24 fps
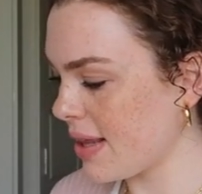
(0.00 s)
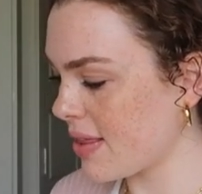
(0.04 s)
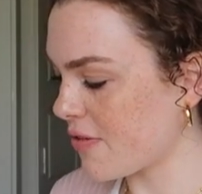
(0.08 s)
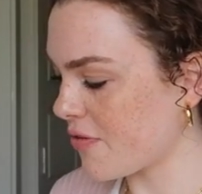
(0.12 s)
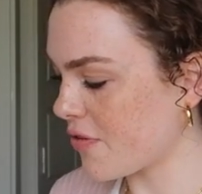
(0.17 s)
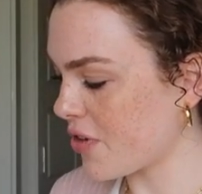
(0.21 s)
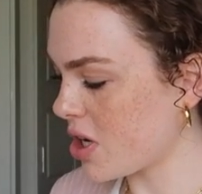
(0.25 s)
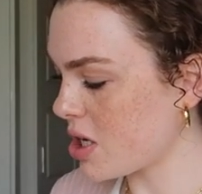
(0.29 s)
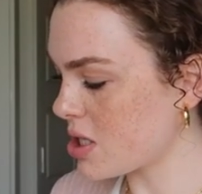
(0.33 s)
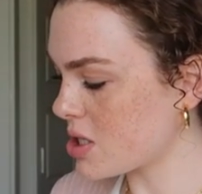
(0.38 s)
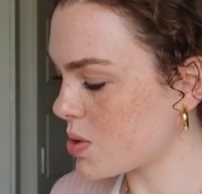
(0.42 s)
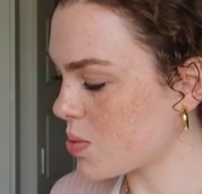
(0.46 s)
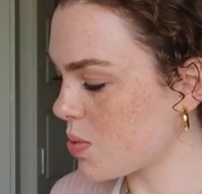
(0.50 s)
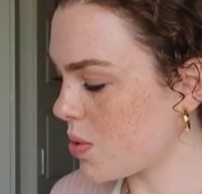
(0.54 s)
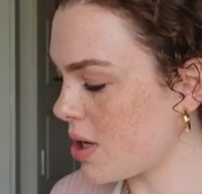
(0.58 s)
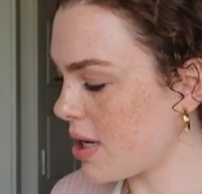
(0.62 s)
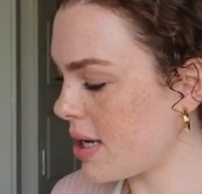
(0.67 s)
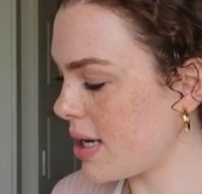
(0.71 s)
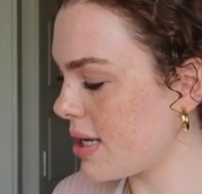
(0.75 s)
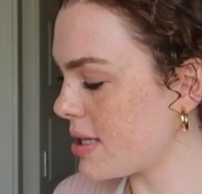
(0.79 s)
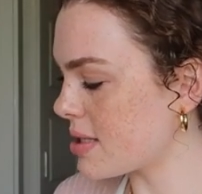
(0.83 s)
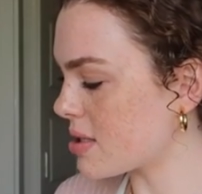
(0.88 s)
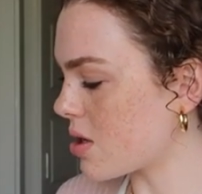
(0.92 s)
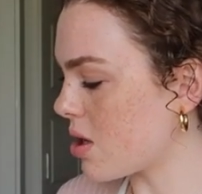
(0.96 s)
The first
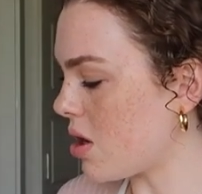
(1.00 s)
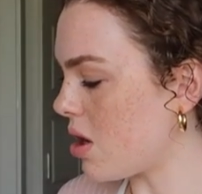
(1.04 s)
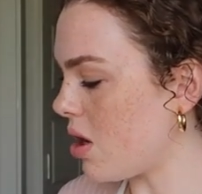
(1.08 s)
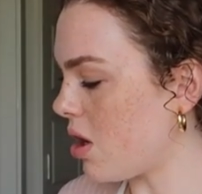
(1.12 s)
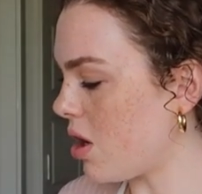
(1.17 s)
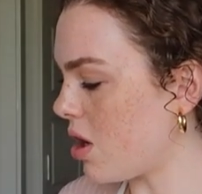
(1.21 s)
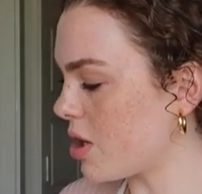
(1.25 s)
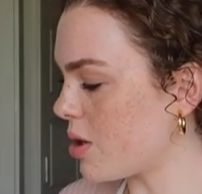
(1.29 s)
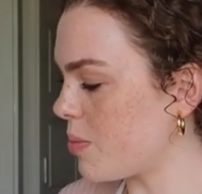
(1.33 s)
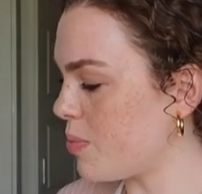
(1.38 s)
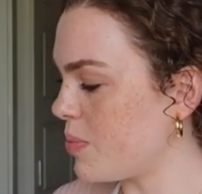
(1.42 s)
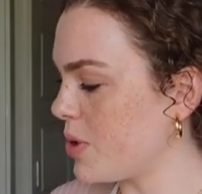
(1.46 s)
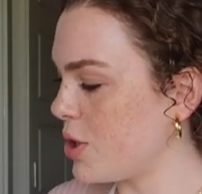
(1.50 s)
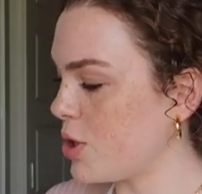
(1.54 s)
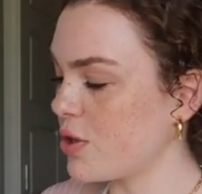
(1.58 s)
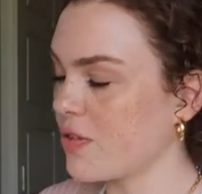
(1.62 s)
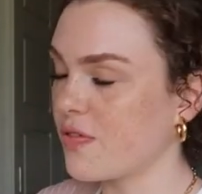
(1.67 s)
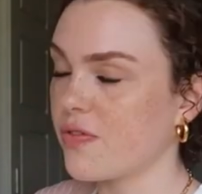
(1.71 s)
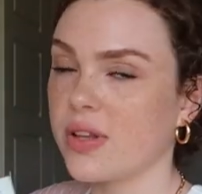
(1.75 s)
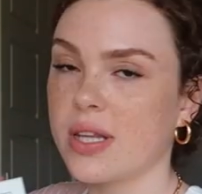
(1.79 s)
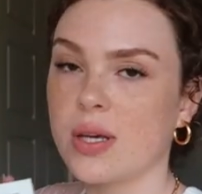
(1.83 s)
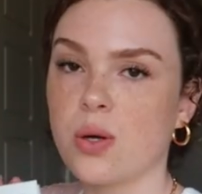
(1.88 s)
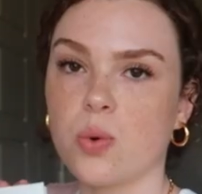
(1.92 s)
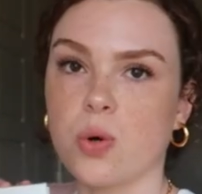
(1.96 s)
one is called
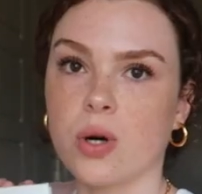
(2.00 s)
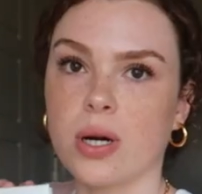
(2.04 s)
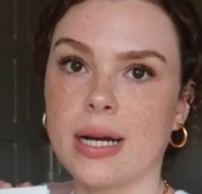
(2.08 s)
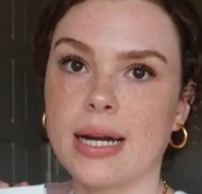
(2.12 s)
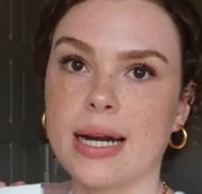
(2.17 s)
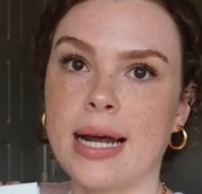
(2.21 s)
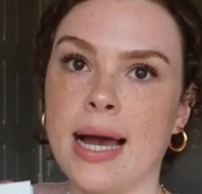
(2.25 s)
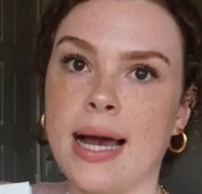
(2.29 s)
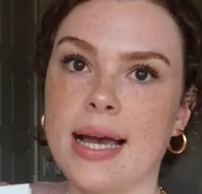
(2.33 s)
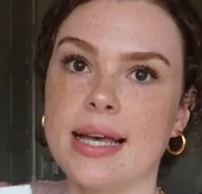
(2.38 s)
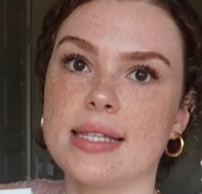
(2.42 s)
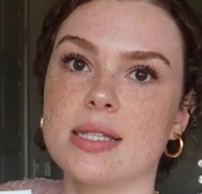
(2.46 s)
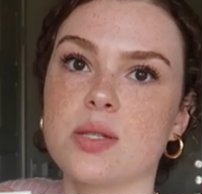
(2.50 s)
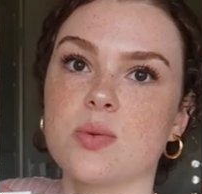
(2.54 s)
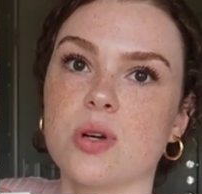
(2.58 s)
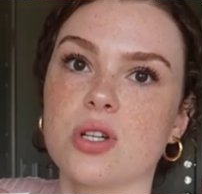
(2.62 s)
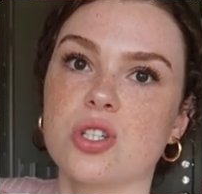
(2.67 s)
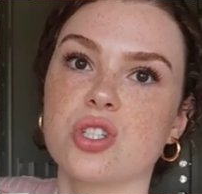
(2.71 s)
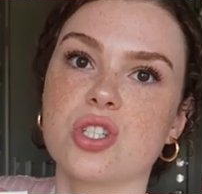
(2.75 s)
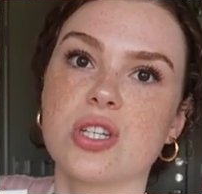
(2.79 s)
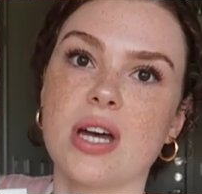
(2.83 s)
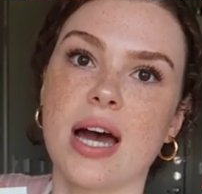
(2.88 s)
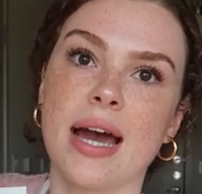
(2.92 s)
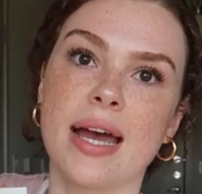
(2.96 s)
Beautifully Organized,
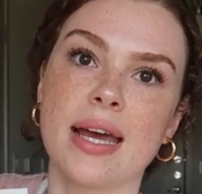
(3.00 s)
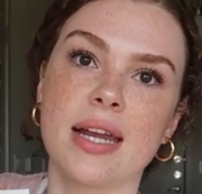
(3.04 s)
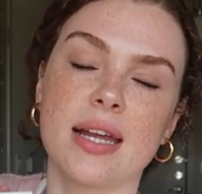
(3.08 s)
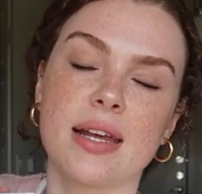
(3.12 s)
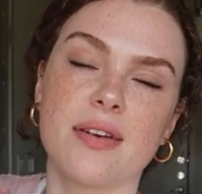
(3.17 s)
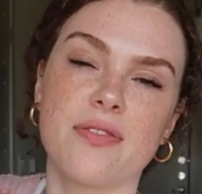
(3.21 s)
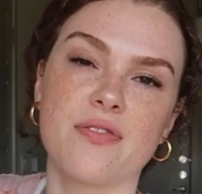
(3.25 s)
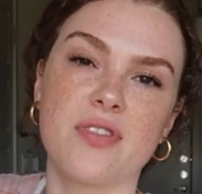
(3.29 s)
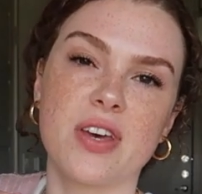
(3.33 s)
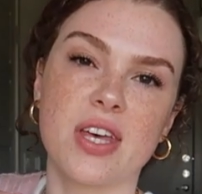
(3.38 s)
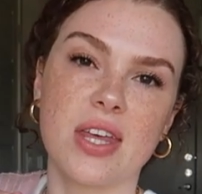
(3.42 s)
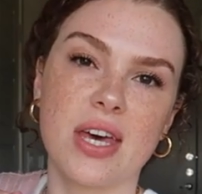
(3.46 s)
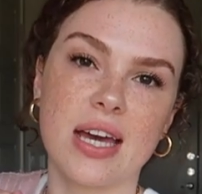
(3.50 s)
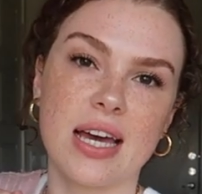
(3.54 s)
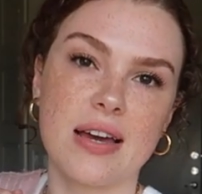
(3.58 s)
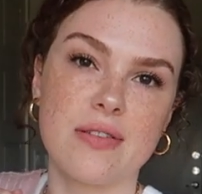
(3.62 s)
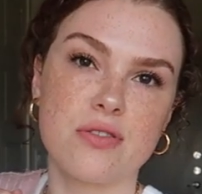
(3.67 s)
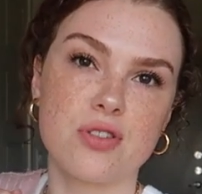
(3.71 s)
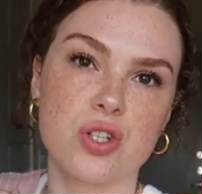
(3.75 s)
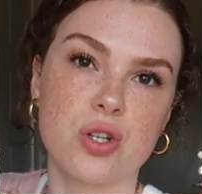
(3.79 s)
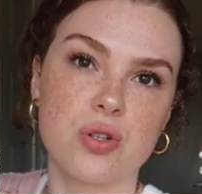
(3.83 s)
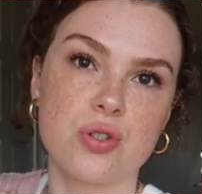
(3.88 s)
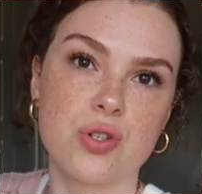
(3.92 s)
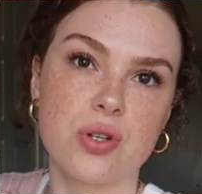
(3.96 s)
which I feel like
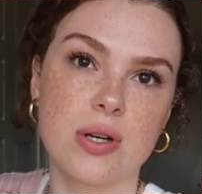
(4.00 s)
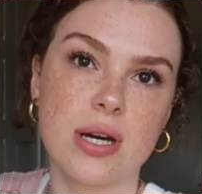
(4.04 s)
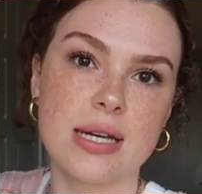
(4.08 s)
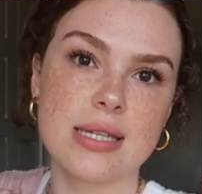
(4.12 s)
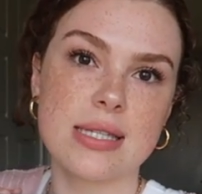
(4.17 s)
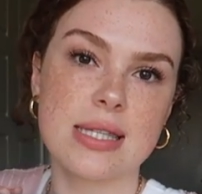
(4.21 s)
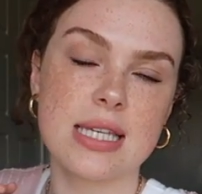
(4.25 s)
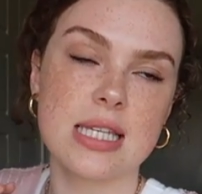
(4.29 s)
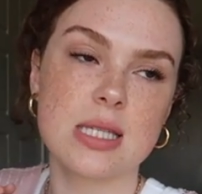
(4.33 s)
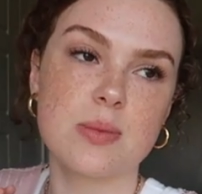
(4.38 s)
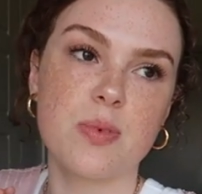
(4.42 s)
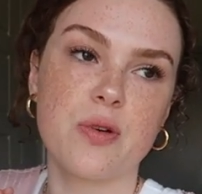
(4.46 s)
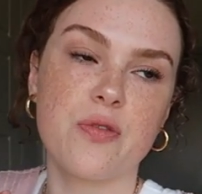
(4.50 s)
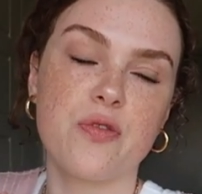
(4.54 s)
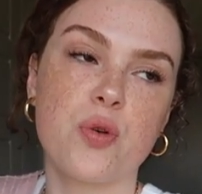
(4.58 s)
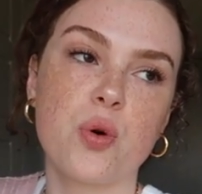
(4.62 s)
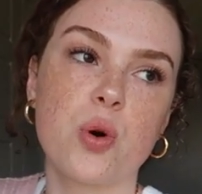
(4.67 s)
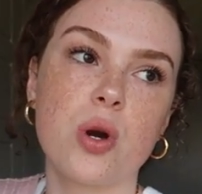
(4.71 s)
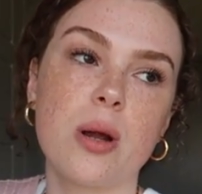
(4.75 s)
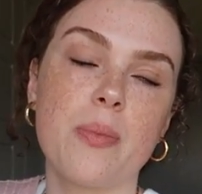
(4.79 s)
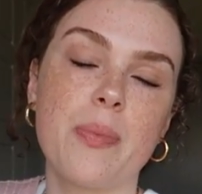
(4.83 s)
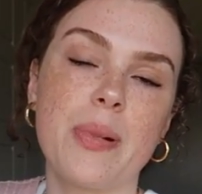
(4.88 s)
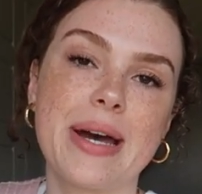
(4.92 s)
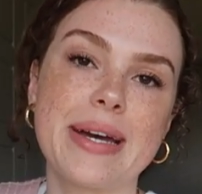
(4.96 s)
I've showed you guys these
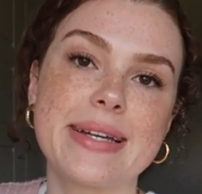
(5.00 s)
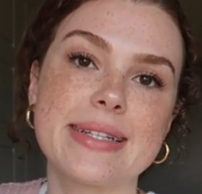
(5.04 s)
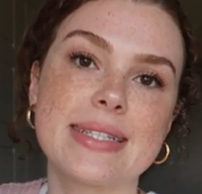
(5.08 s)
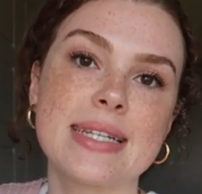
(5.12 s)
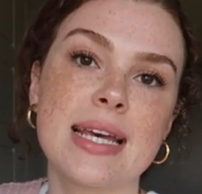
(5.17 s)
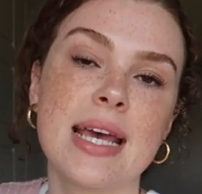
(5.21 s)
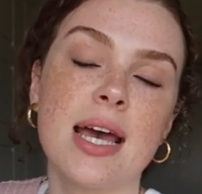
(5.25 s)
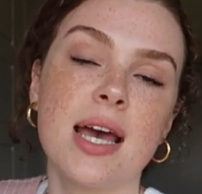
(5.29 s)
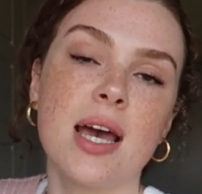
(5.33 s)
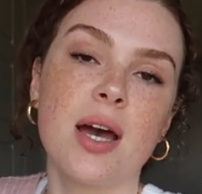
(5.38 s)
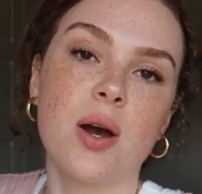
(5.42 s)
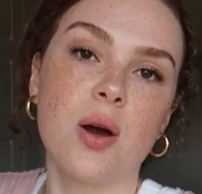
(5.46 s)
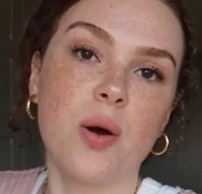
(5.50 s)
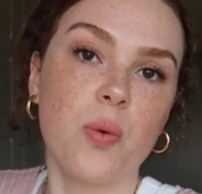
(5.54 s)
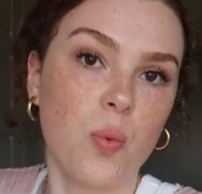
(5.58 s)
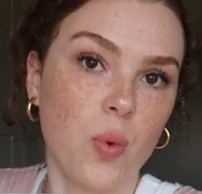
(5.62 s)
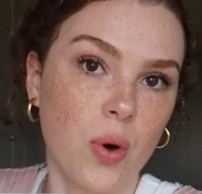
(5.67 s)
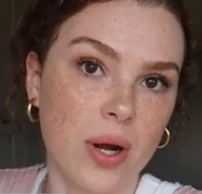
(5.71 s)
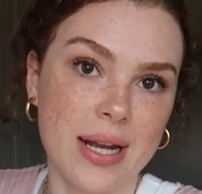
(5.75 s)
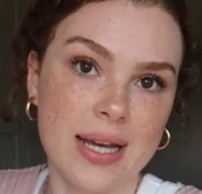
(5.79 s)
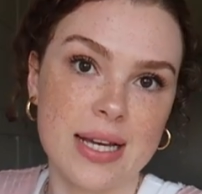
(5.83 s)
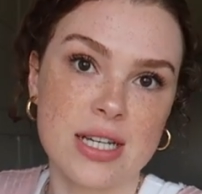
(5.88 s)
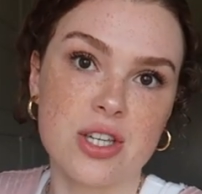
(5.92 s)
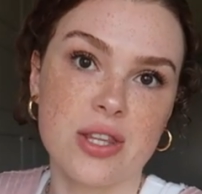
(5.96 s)
before, but
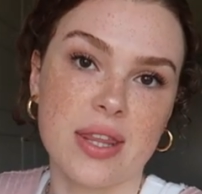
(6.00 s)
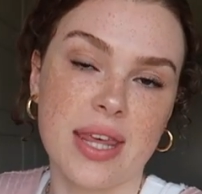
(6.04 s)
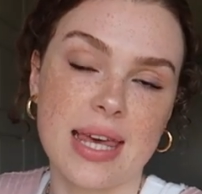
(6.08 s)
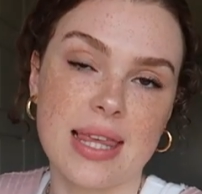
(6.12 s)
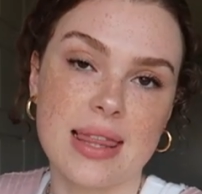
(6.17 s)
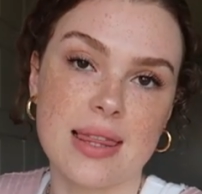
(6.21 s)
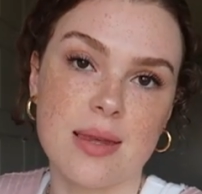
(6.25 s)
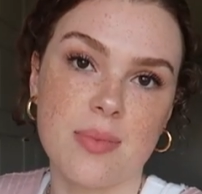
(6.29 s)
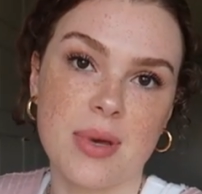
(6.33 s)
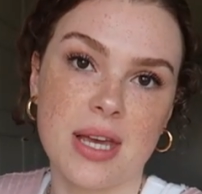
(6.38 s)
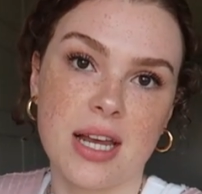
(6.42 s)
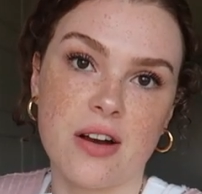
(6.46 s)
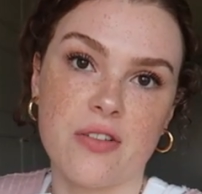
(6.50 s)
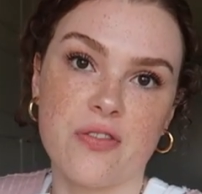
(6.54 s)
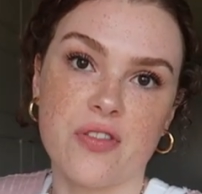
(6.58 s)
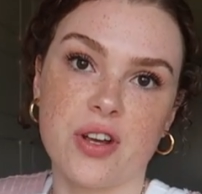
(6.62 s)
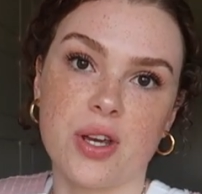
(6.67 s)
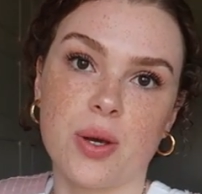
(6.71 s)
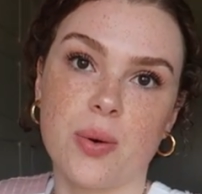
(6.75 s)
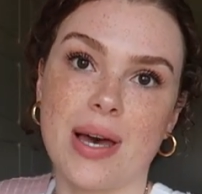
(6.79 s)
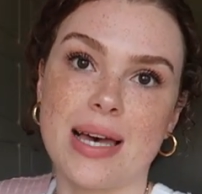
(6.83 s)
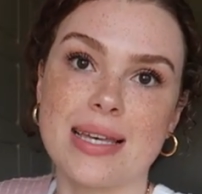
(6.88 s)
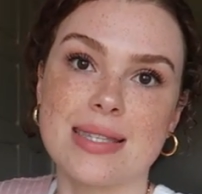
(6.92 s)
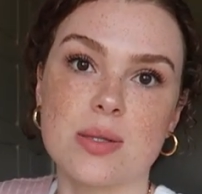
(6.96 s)
wanted to link them here for
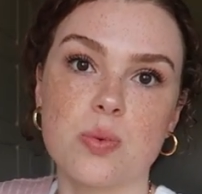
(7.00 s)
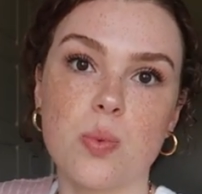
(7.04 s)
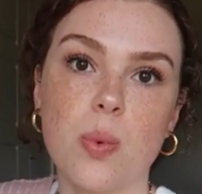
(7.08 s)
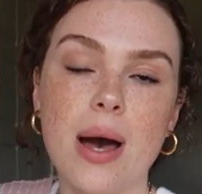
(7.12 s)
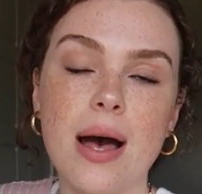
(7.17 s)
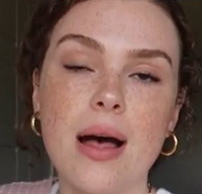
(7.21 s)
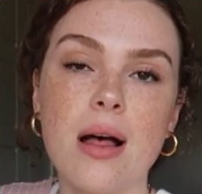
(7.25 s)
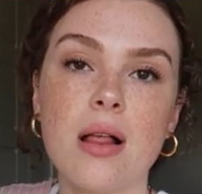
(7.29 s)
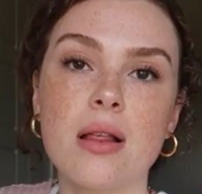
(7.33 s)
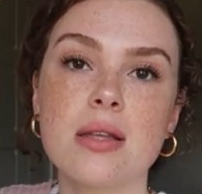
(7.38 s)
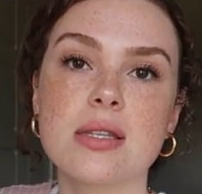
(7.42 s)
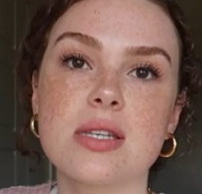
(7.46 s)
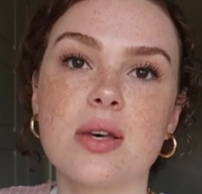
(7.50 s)
you as well.